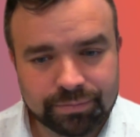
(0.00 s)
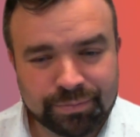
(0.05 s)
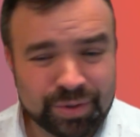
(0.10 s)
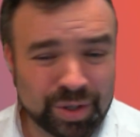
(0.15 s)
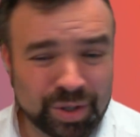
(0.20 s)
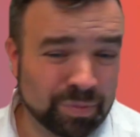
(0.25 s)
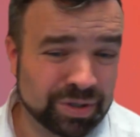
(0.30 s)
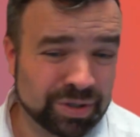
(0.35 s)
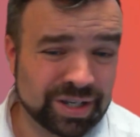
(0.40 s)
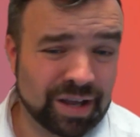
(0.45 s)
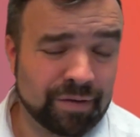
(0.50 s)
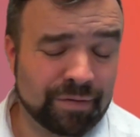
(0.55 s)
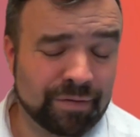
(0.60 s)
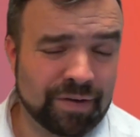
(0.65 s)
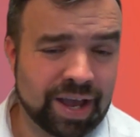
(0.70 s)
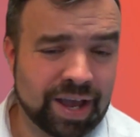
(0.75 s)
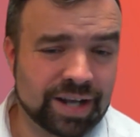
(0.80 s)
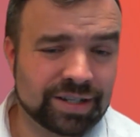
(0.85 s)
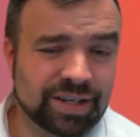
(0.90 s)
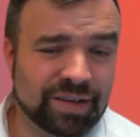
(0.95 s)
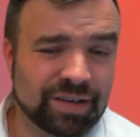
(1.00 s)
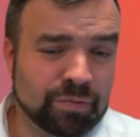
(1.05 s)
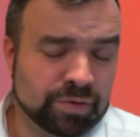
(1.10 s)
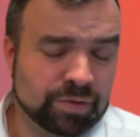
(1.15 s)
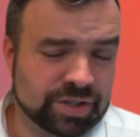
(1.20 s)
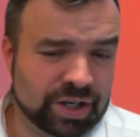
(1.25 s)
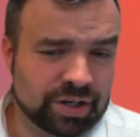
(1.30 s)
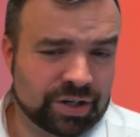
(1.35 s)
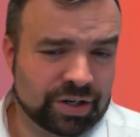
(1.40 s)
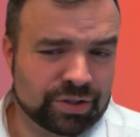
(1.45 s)
So was it effective?
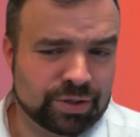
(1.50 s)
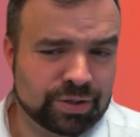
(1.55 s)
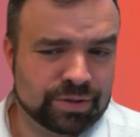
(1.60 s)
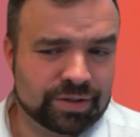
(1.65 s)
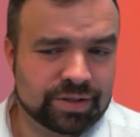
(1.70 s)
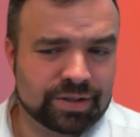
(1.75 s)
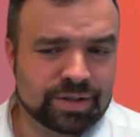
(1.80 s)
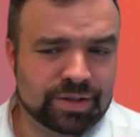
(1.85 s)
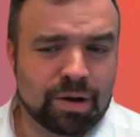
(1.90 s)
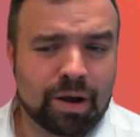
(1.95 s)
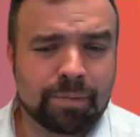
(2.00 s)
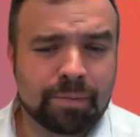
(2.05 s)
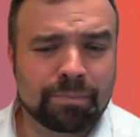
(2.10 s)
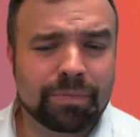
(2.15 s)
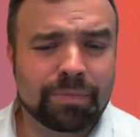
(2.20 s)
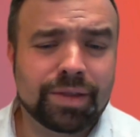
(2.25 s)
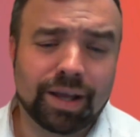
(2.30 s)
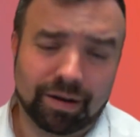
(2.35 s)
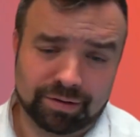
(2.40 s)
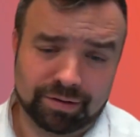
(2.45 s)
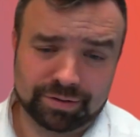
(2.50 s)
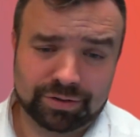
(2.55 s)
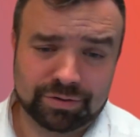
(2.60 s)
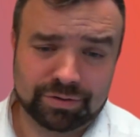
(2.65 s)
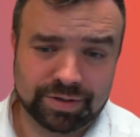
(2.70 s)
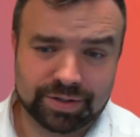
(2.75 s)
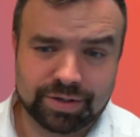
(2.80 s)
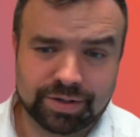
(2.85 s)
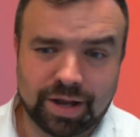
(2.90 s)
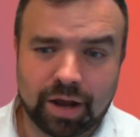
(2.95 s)
Was it a good use of time? The answer
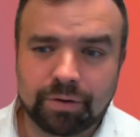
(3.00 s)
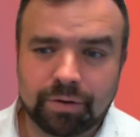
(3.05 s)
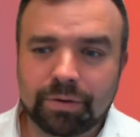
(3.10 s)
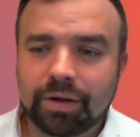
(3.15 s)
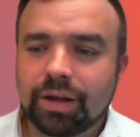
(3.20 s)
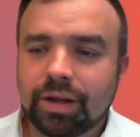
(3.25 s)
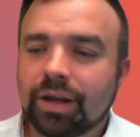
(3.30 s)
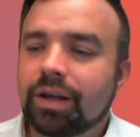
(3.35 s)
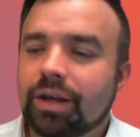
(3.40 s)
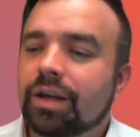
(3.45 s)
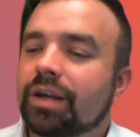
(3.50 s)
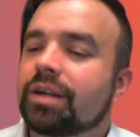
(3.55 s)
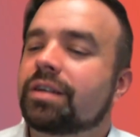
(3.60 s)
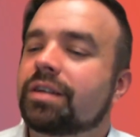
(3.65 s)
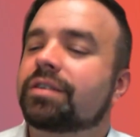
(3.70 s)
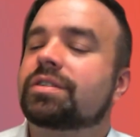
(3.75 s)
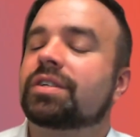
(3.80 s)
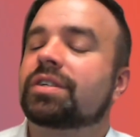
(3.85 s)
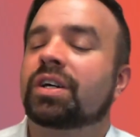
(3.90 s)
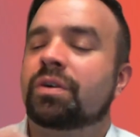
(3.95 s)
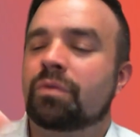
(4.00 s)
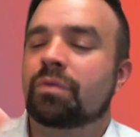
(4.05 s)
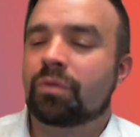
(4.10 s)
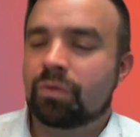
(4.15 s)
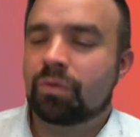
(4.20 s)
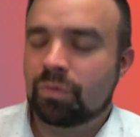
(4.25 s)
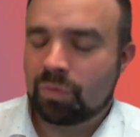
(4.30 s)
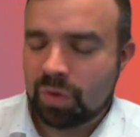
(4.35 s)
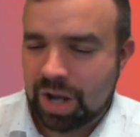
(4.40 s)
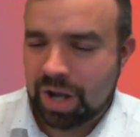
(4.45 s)
is no. So
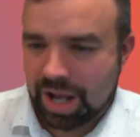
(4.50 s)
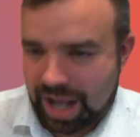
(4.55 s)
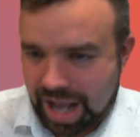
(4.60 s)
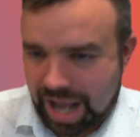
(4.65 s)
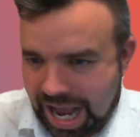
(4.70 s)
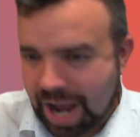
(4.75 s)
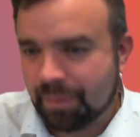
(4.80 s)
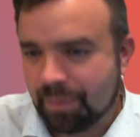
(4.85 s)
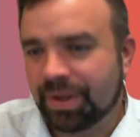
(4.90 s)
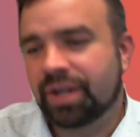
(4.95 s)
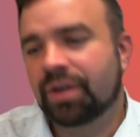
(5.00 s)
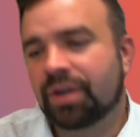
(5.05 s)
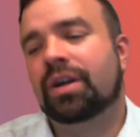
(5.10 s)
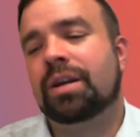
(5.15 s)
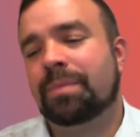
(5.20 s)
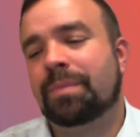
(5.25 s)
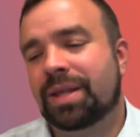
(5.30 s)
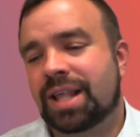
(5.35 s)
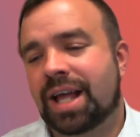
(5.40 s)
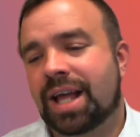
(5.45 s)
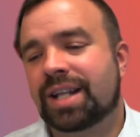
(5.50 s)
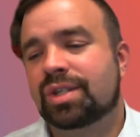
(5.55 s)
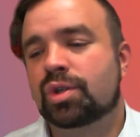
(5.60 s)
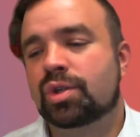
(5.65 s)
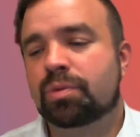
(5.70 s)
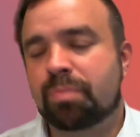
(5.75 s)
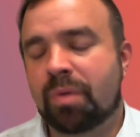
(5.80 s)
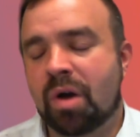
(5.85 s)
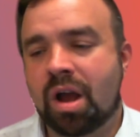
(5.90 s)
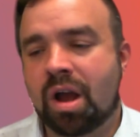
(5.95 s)
how are you going to be that
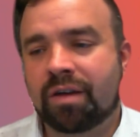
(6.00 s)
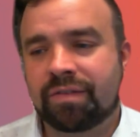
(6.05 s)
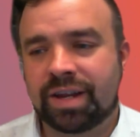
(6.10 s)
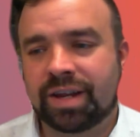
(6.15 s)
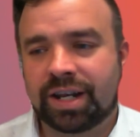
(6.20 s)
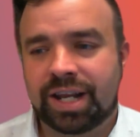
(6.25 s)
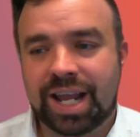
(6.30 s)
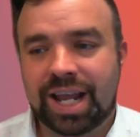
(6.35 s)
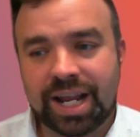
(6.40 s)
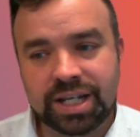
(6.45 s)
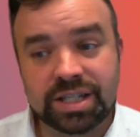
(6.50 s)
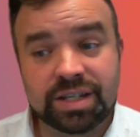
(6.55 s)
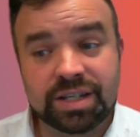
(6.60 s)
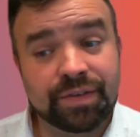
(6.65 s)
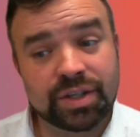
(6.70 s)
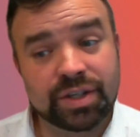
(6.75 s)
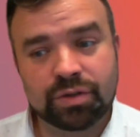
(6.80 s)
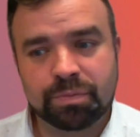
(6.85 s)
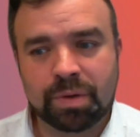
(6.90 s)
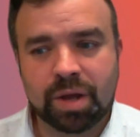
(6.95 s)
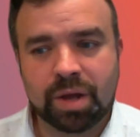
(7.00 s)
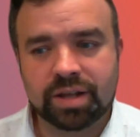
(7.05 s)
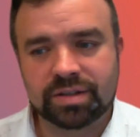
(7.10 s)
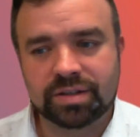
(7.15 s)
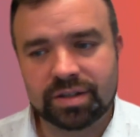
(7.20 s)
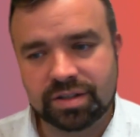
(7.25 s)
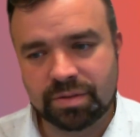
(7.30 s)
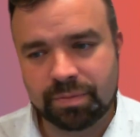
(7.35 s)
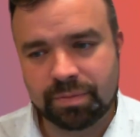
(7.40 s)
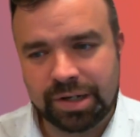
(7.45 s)
inspiring individual
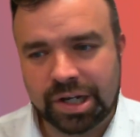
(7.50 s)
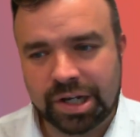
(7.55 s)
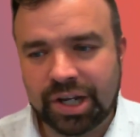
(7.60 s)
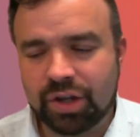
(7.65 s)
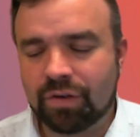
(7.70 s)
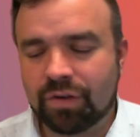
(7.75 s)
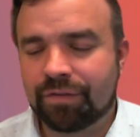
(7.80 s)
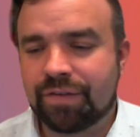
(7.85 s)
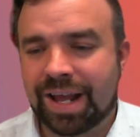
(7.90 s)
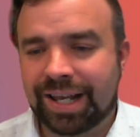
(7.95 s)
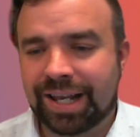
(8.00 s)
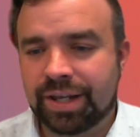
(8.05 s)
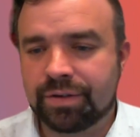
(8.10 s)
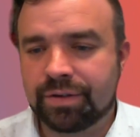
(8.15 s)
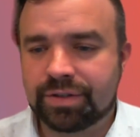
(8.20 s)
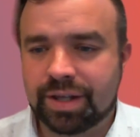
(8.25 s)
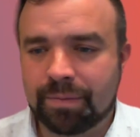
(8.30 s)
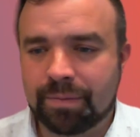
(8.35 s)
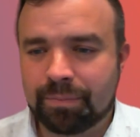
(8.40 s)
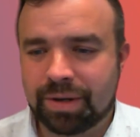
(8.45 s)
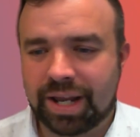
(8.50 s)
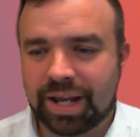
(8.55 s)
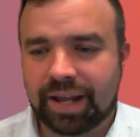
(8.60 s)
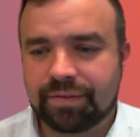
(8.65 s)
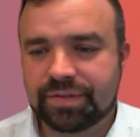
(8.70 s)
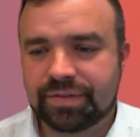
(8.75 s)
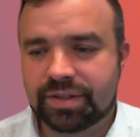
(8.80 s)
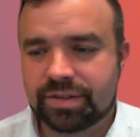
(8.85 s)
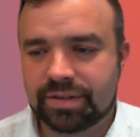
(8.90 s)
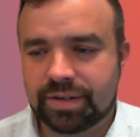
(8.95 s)
person? So we look at your values and
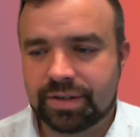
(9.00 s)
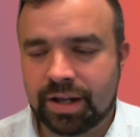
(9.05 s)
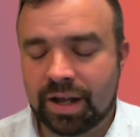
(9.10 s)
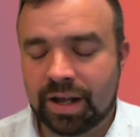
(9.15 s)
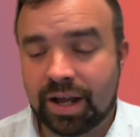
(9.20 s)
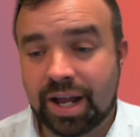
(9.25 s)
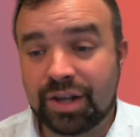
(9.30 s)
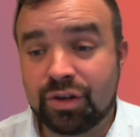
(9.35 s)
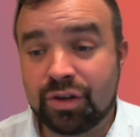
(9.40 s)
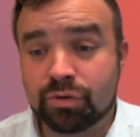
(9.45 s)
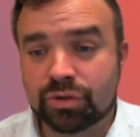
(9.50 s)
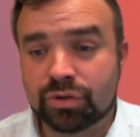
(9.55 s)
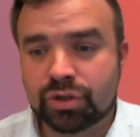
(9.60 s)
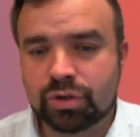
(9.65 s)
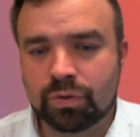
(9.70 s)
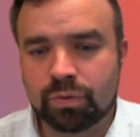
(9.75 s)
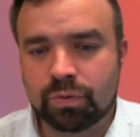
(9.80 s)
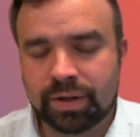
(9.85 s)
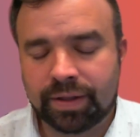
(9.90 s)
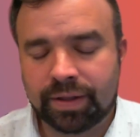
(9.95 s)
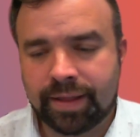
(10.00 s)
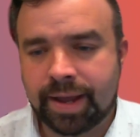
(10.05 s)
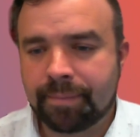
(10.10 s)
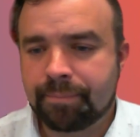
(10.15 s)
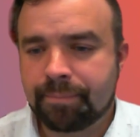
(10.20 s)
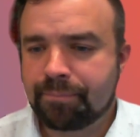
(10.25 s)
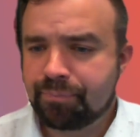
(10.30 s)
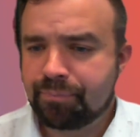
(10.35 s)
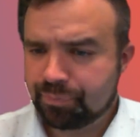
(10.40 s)
beliefs and your schooling there.